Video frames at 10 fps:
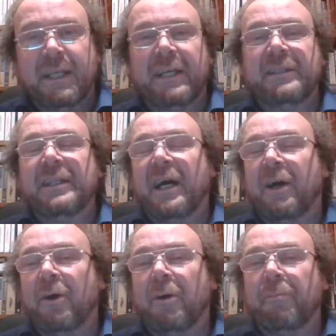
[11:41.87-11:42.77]
and
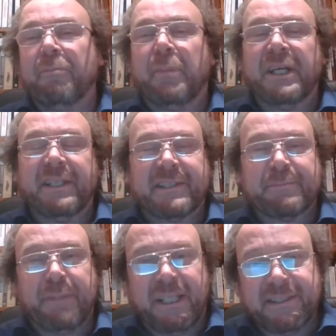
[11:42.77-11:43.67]
now my
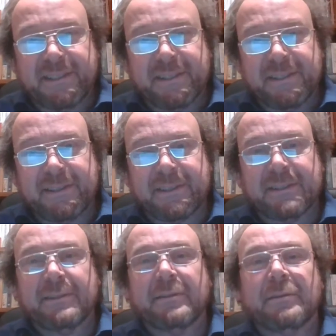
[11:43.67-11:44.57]
expenses
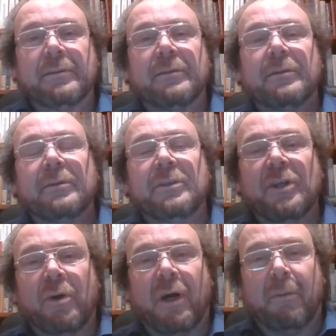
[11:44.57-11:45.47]

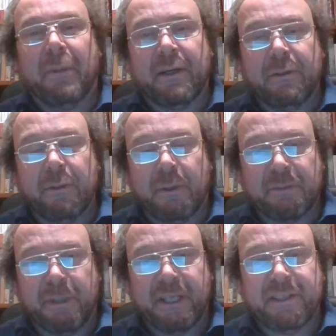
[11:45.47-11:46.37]

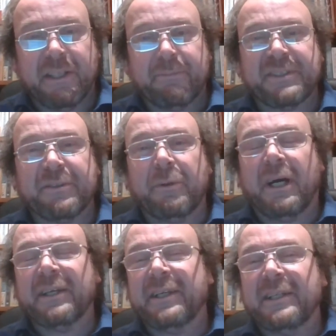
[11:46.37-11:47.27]
lowered my income, so
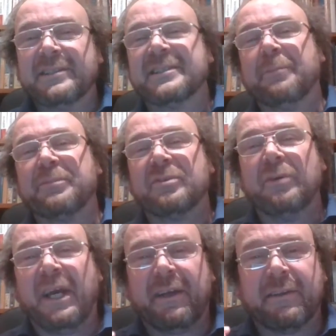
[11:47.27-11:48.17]
I can
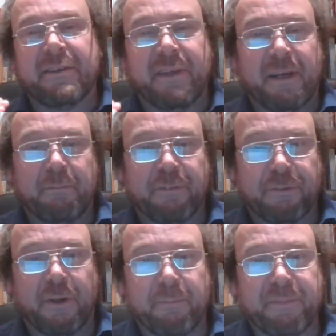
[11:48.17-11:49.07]
subtract them
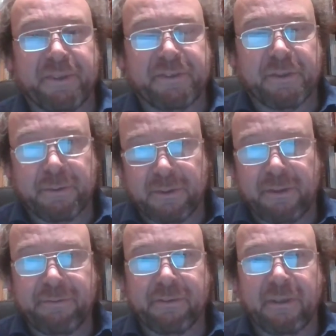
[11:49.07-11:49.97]
from the total
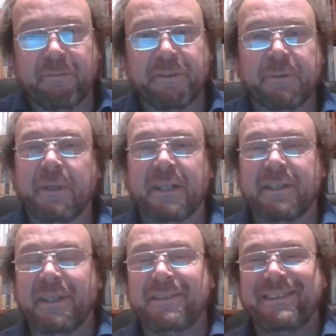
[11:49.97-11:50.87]
of the revenue. I
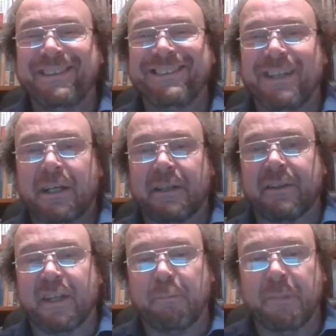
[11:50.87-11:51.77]
can deduct
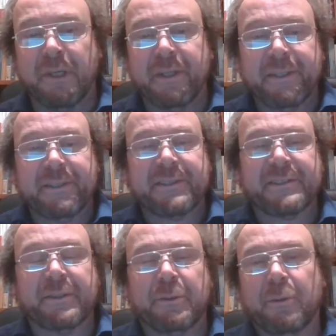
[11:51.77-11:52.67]
them.
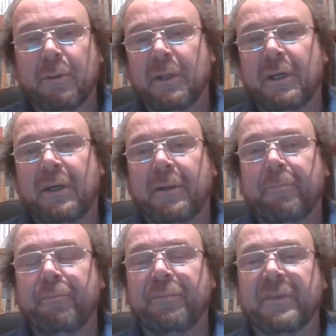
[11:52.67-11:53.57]

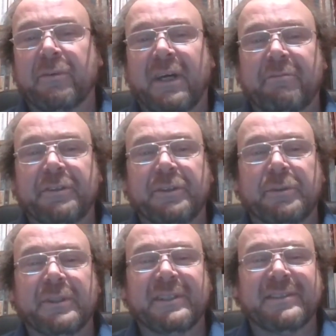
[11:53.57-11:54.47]
So
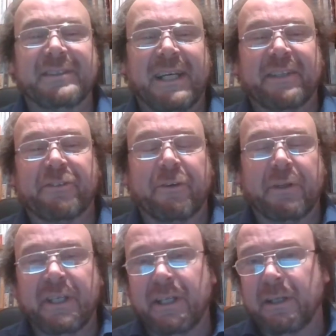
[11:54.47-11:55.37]
revenue is
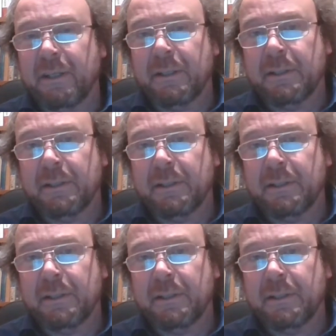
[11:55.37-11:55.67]
naturally